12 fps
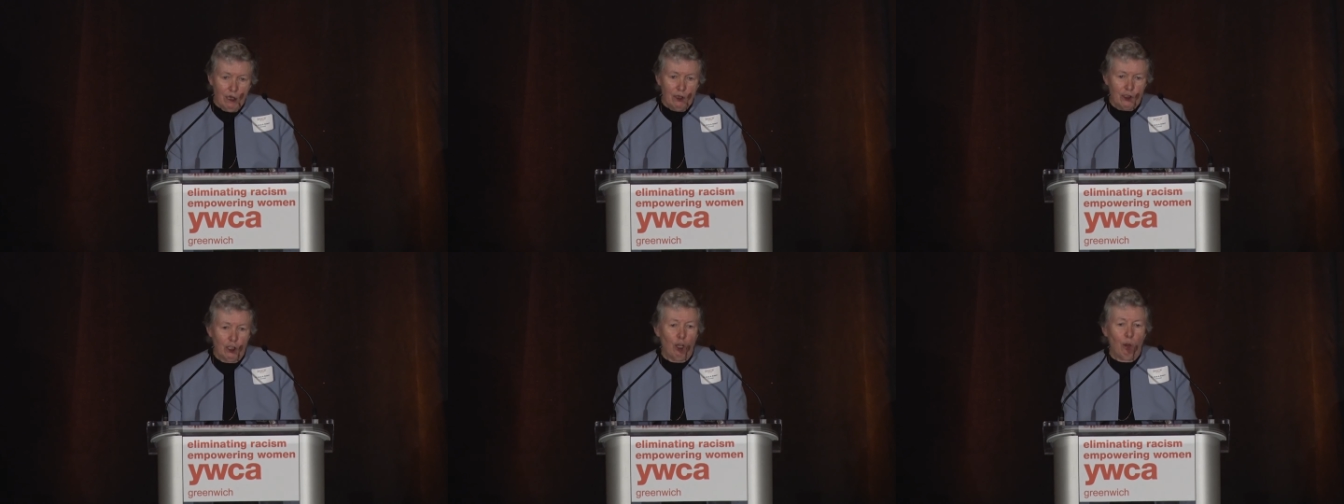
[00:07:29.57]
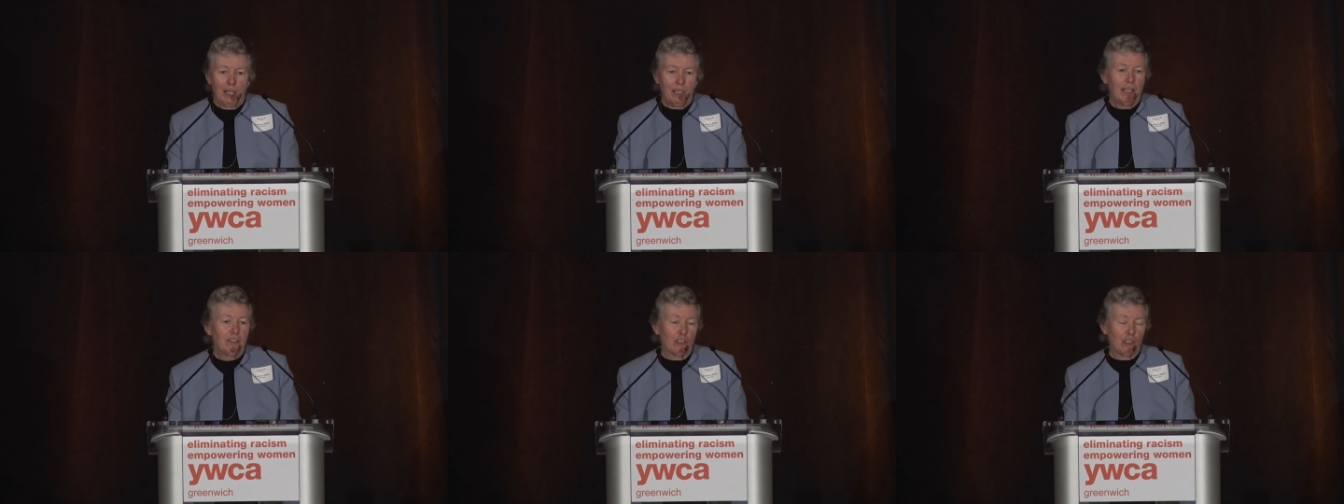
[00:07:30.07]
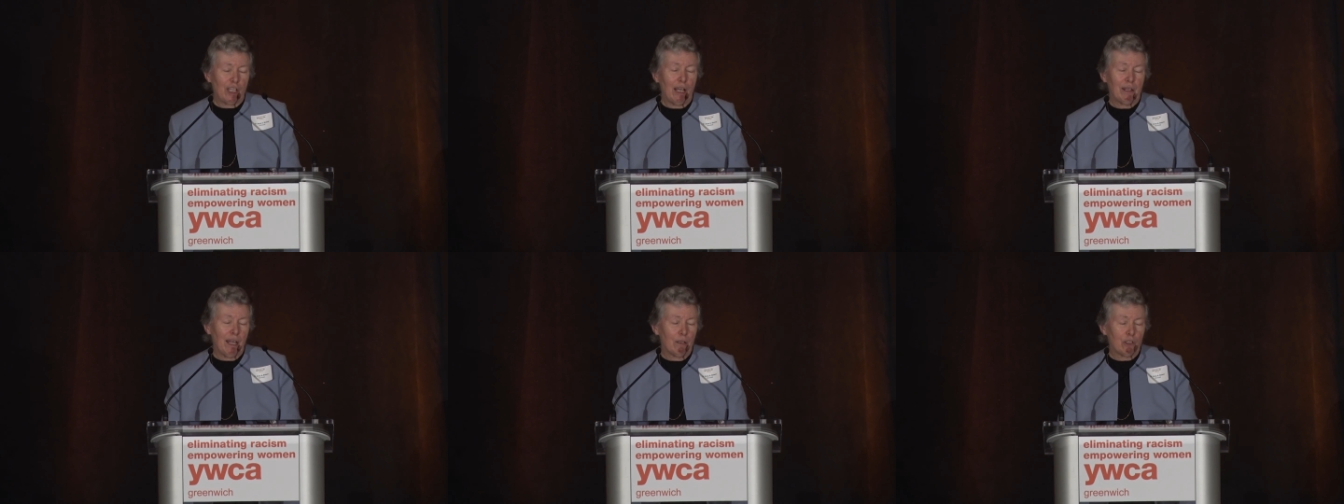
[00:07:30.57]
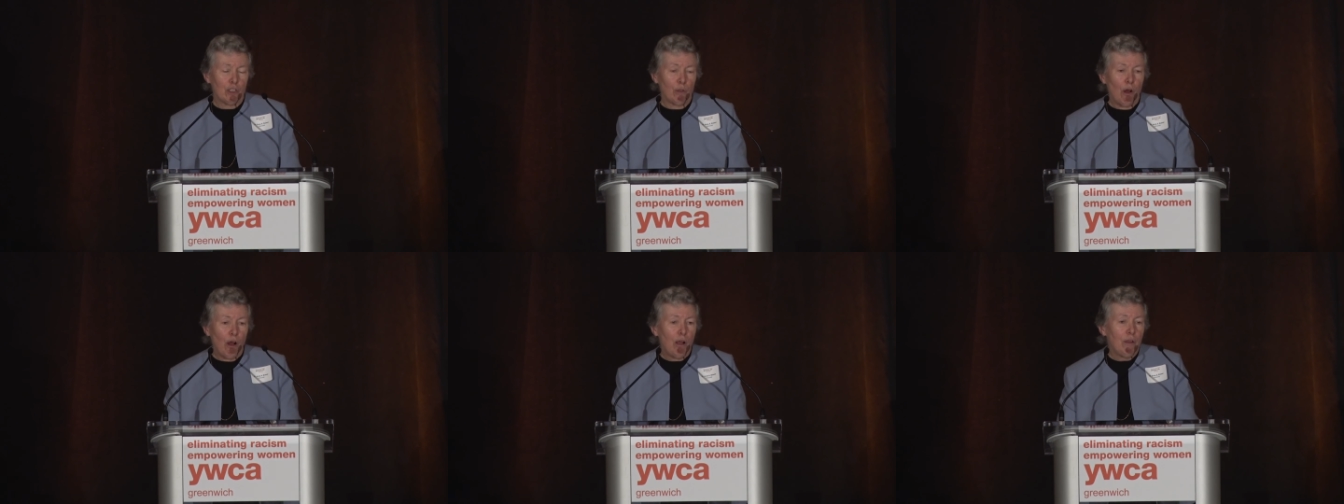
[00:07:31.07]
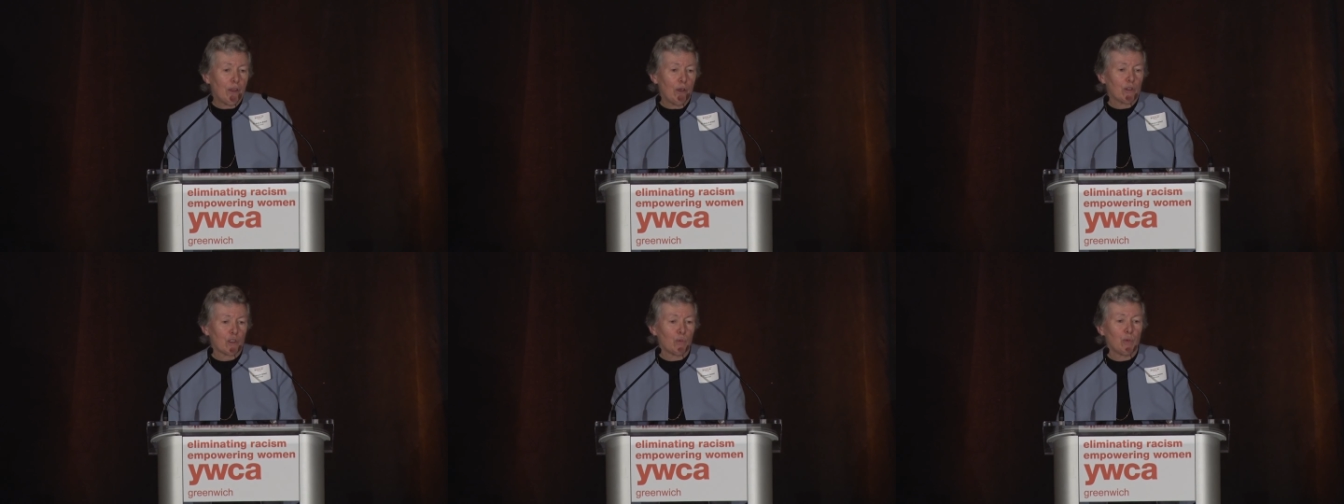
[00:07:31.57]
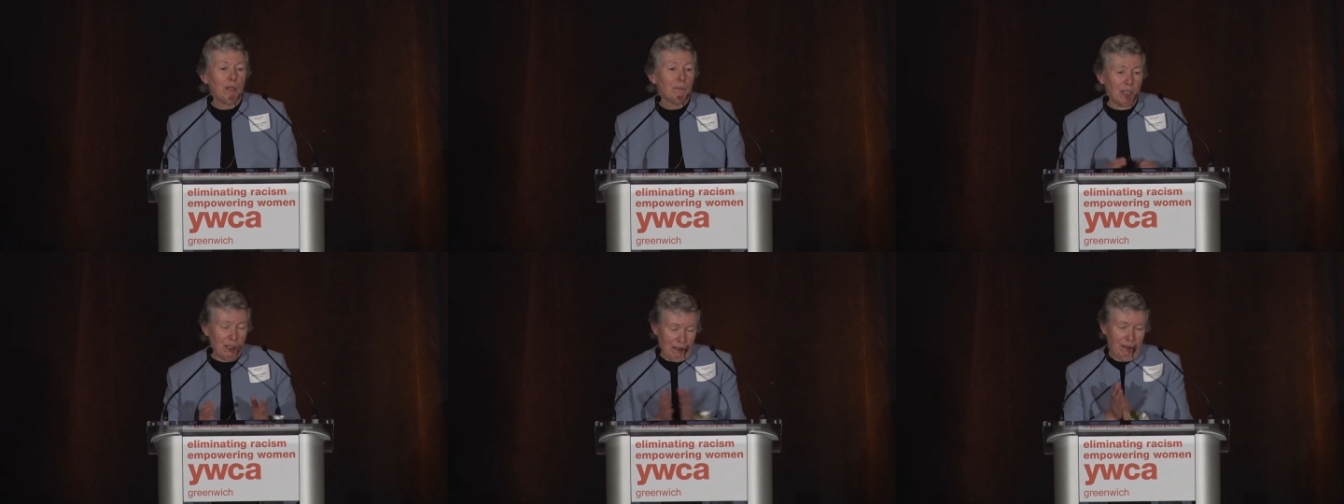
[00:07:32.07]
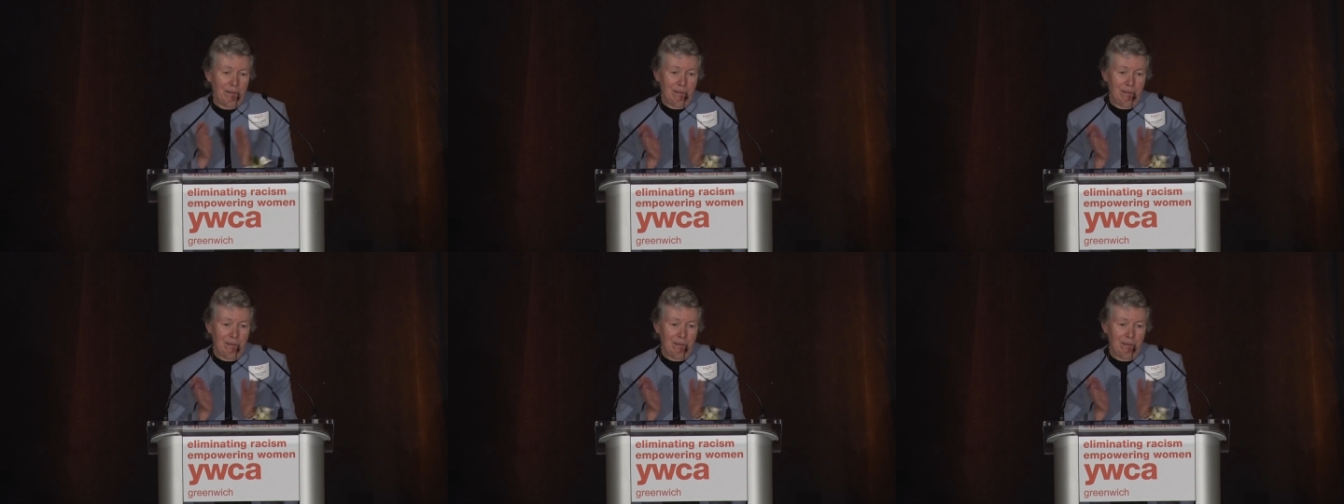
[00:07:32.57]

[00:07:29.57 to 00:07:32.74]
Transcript: So I'd like to shout out to all those women